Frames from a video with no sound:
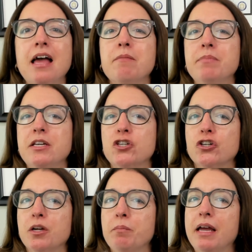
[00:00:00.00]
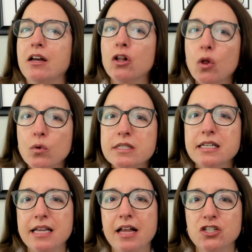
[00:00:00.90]
and be sure to pay close
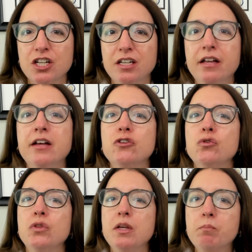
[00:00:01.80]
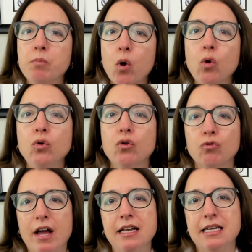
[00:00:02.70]
attention to the bold
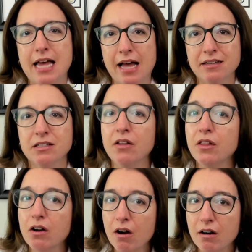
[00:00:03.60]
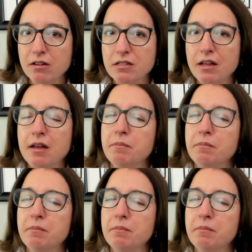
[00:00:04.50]
red text on the cards